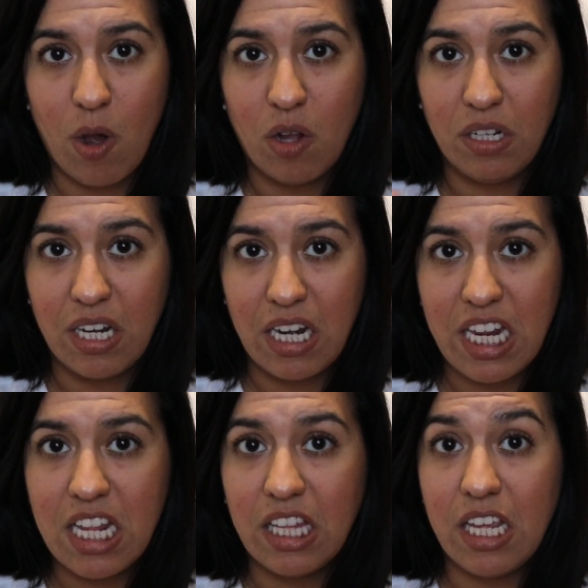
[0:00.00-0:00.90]
all
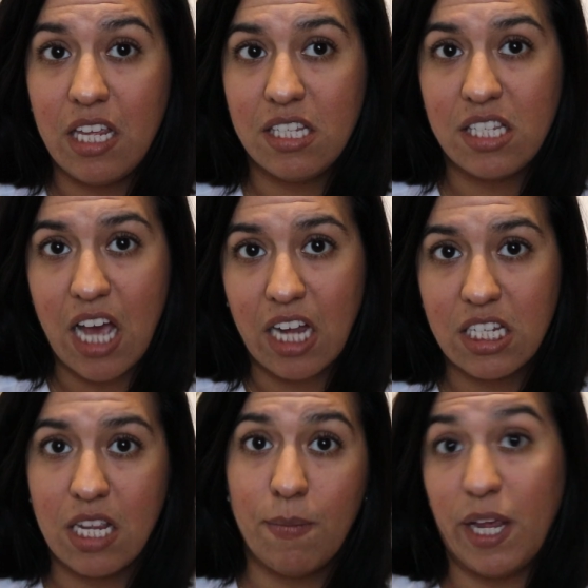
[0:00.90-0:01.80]
neatly
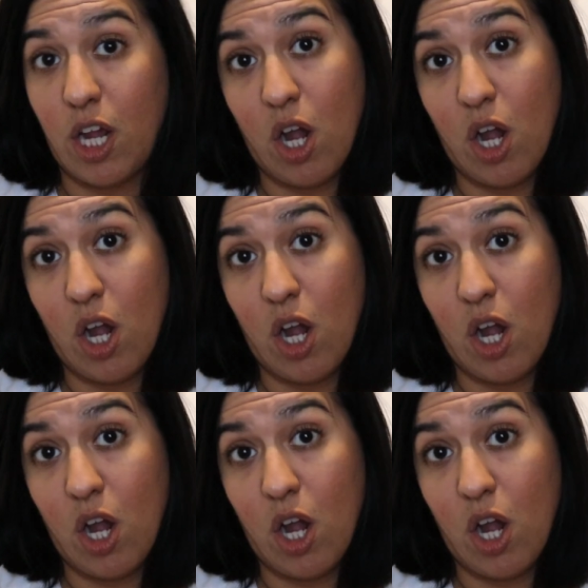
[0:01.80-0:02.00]
stacked in my